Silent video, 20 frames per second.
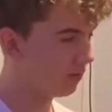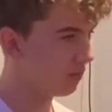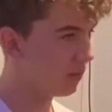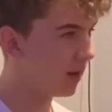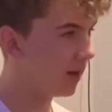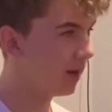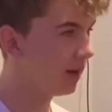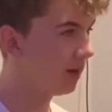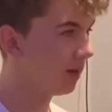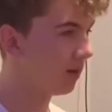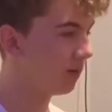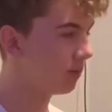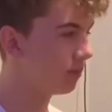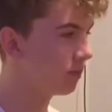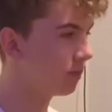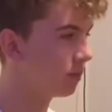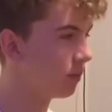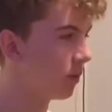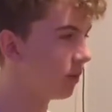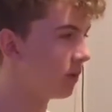I've
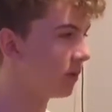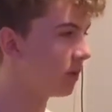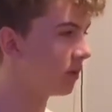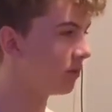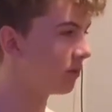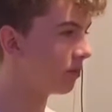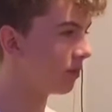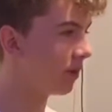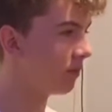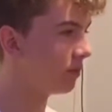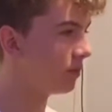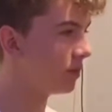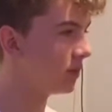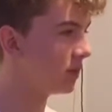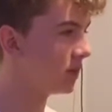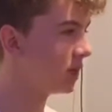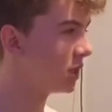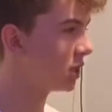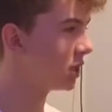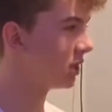probably gone for every
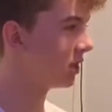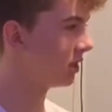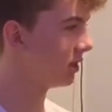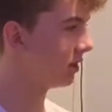position